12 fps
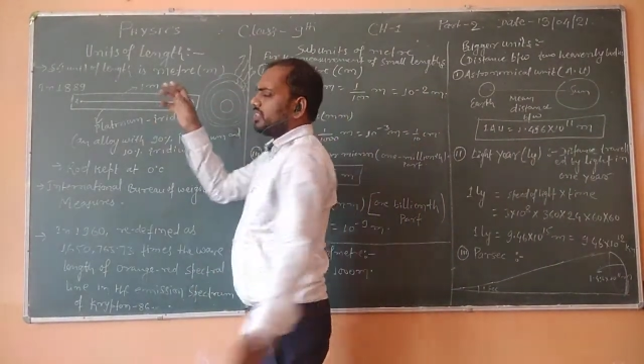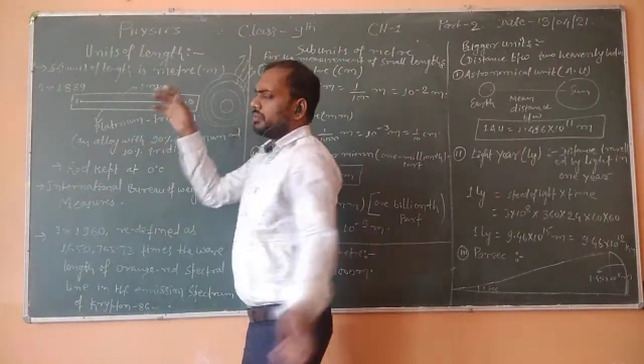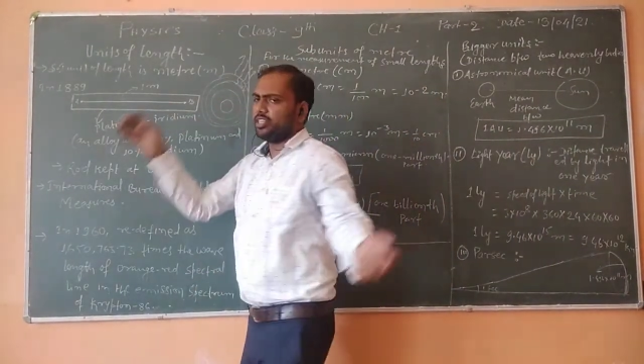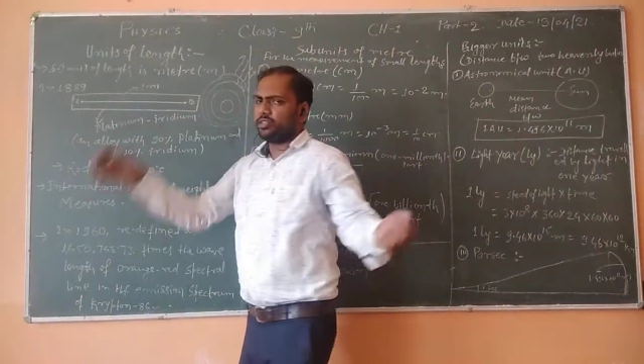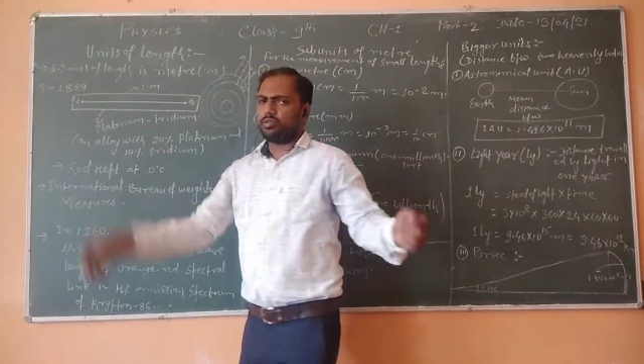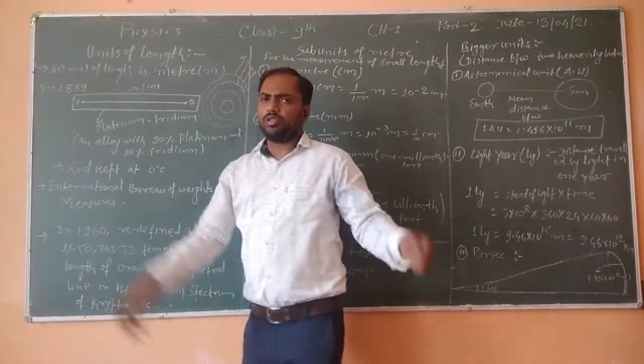
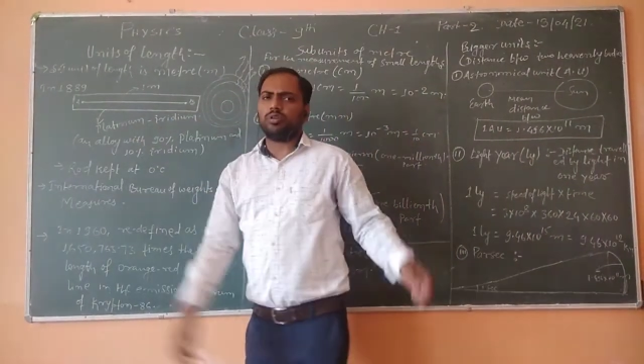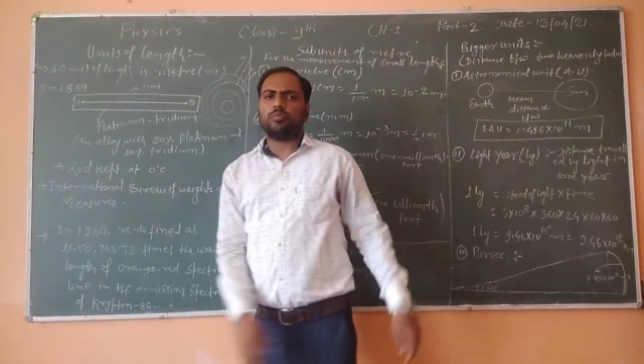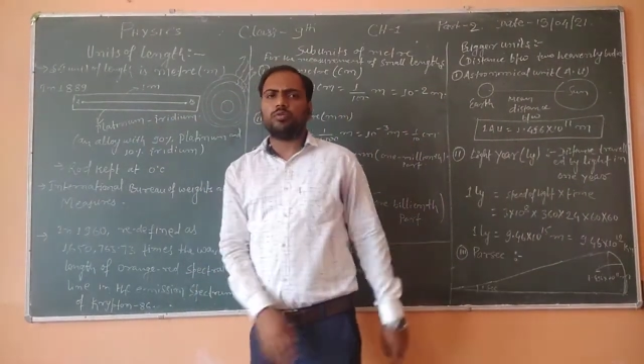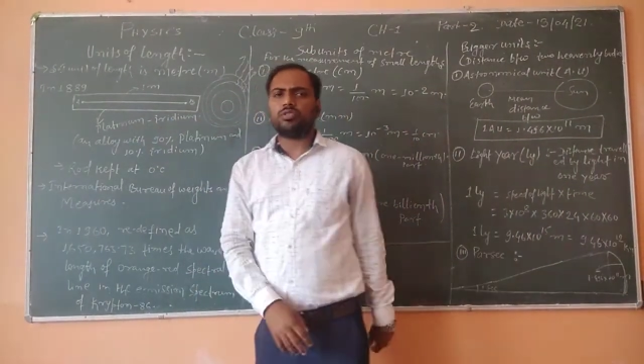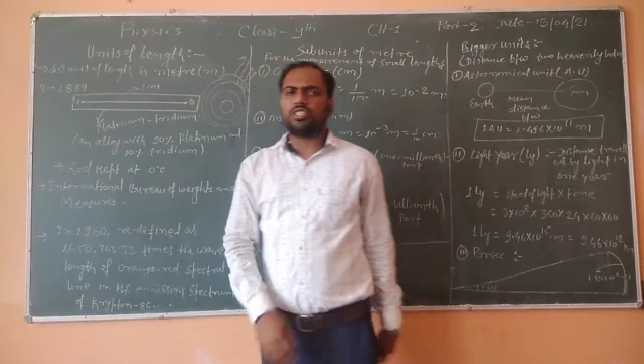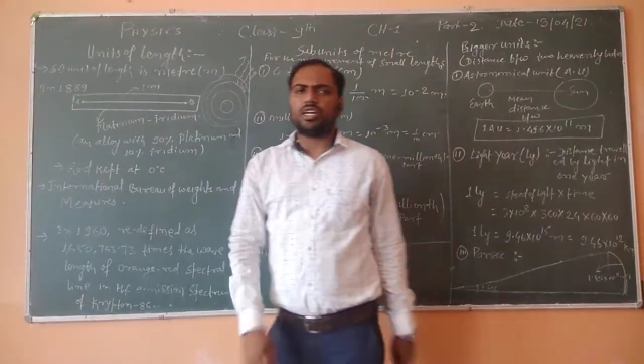given in your
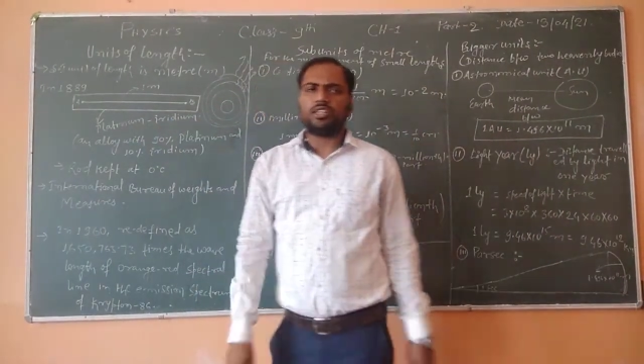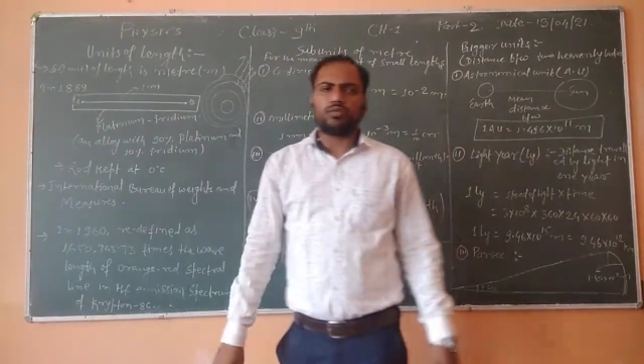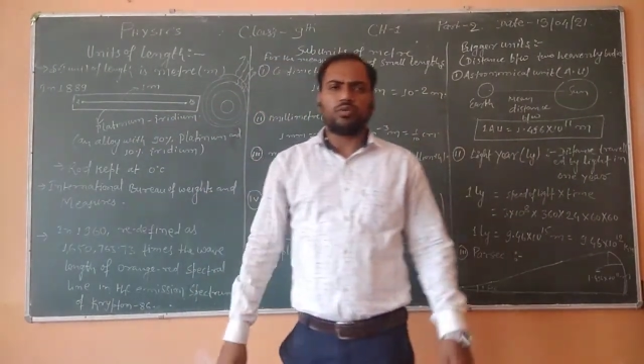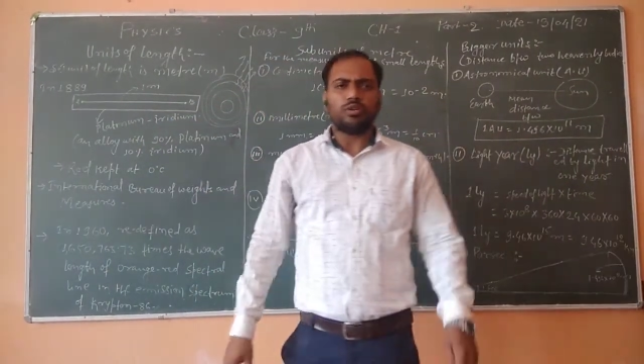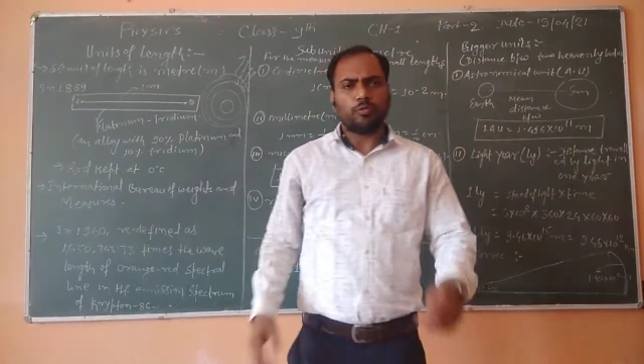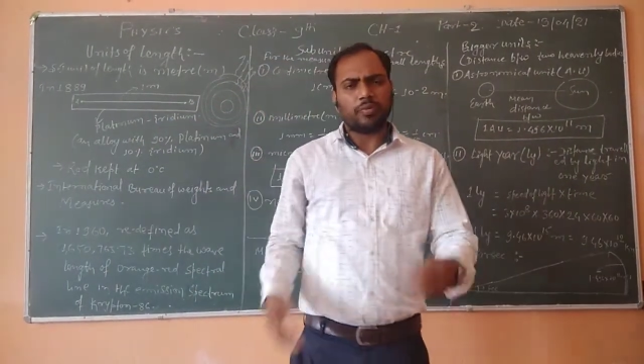books
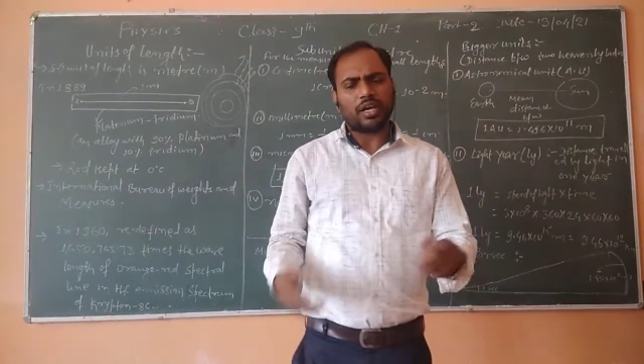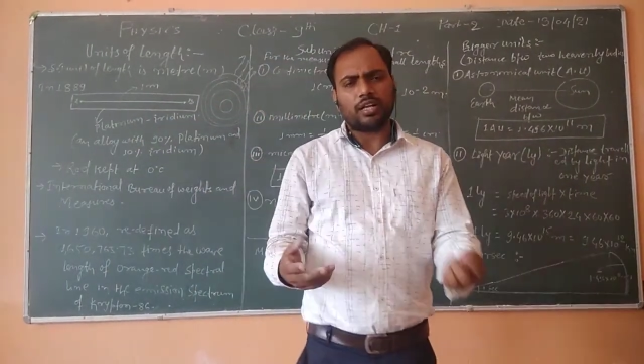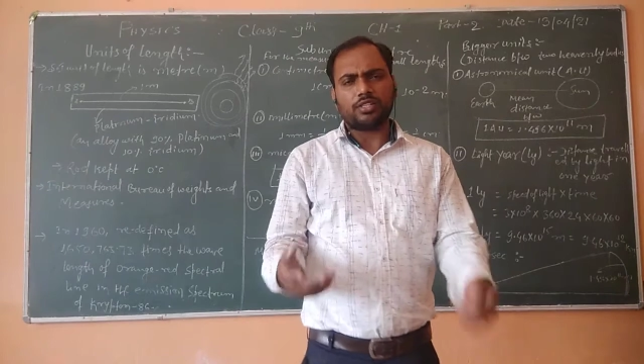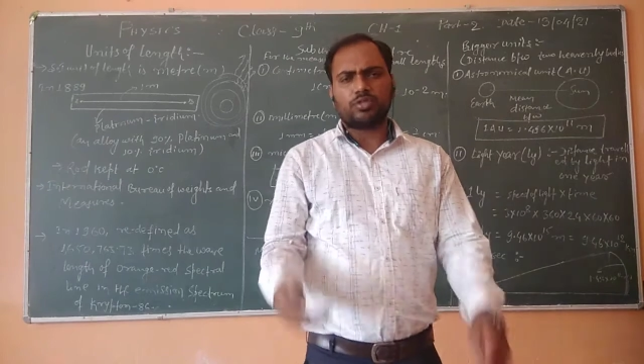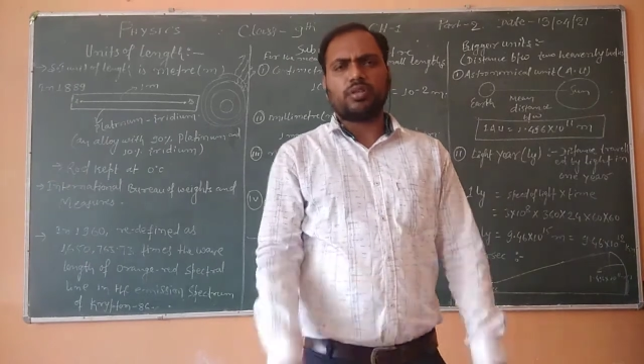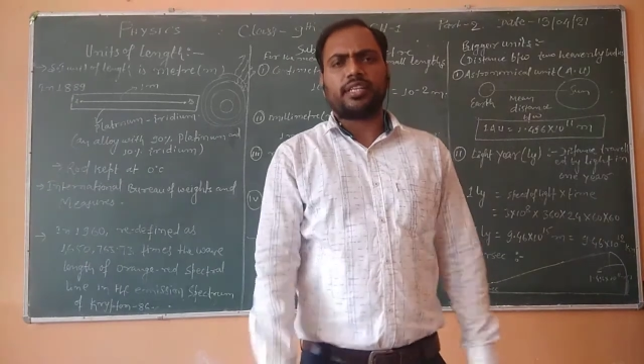also. You may
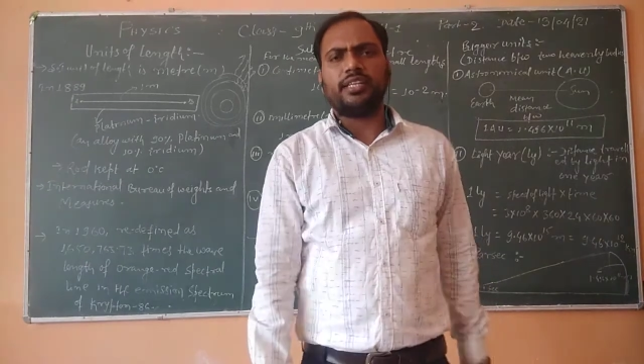also